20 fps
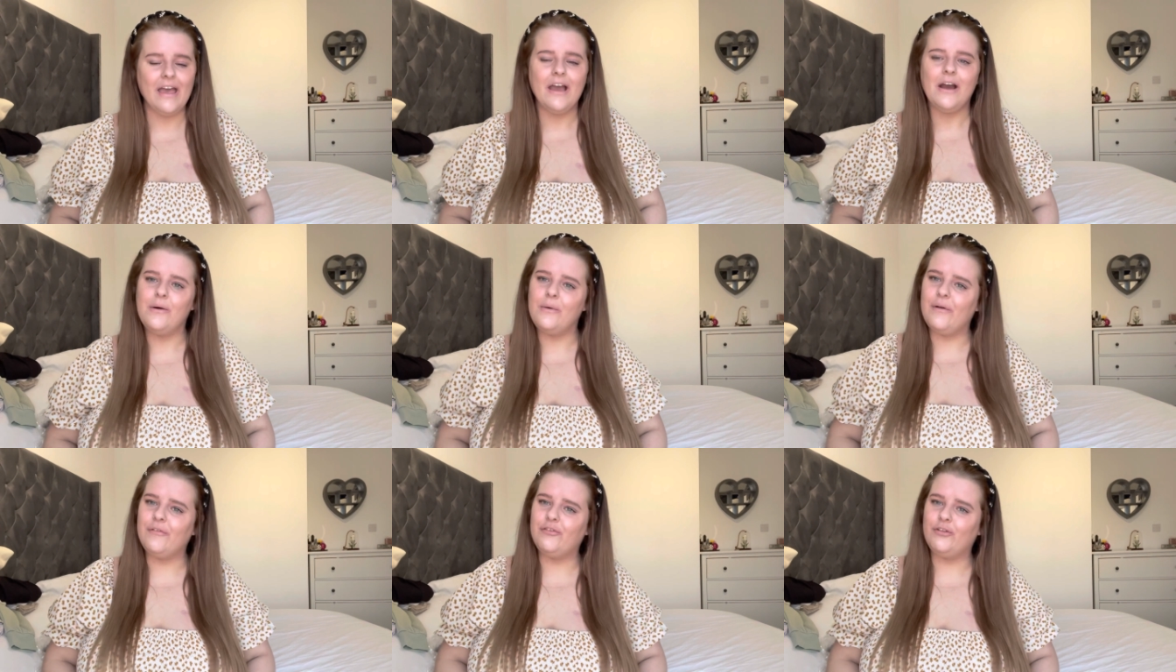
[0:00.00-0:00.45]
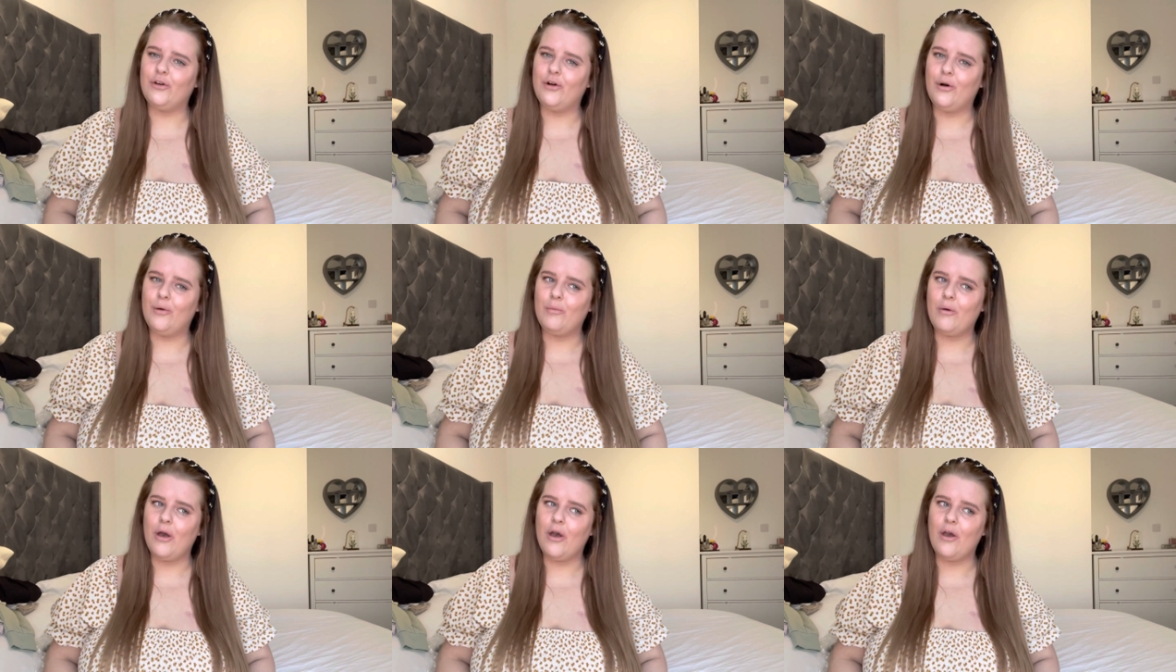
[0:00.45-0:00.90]
with
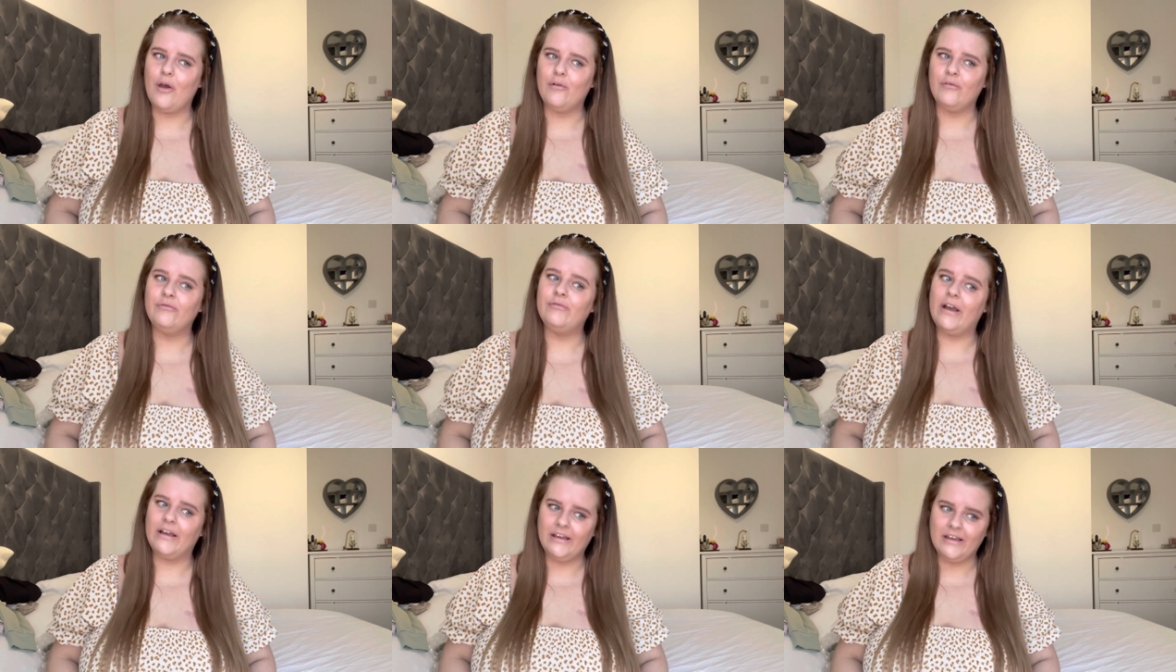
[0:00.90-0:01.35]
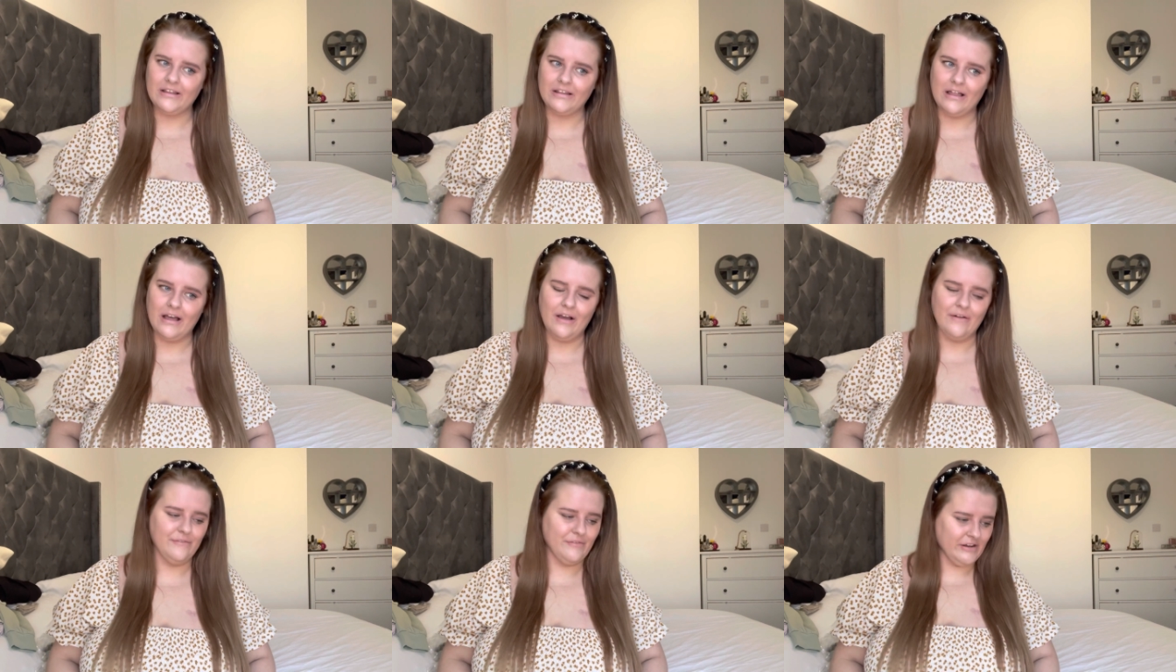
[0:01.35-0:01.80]
some
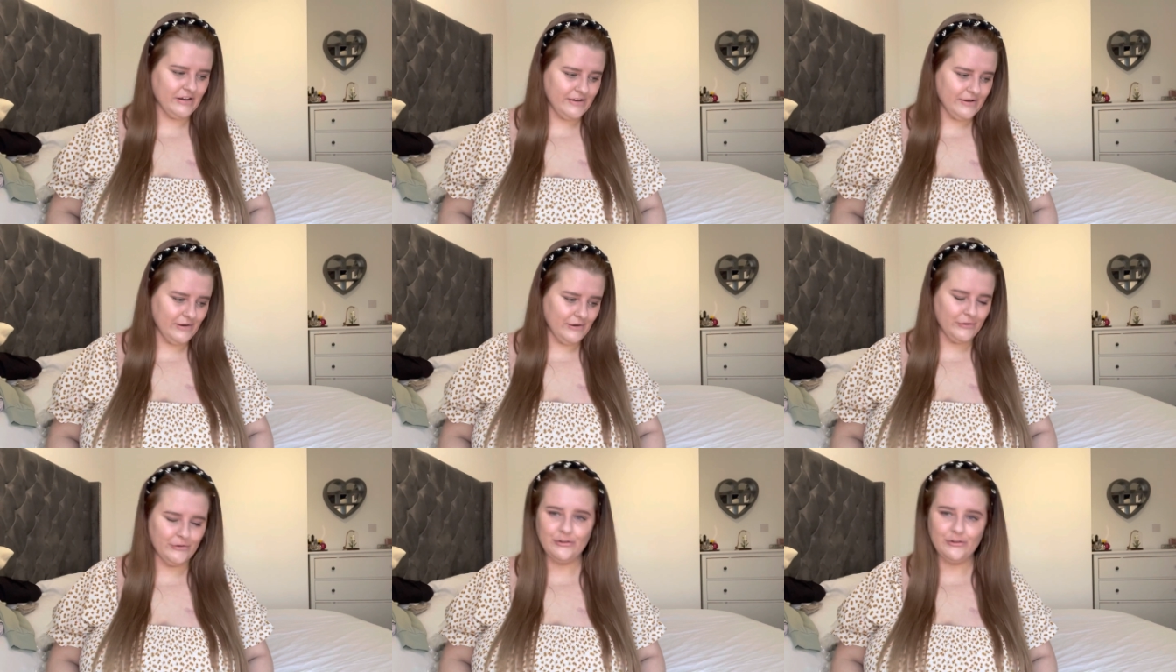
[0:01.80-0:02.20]
regular videos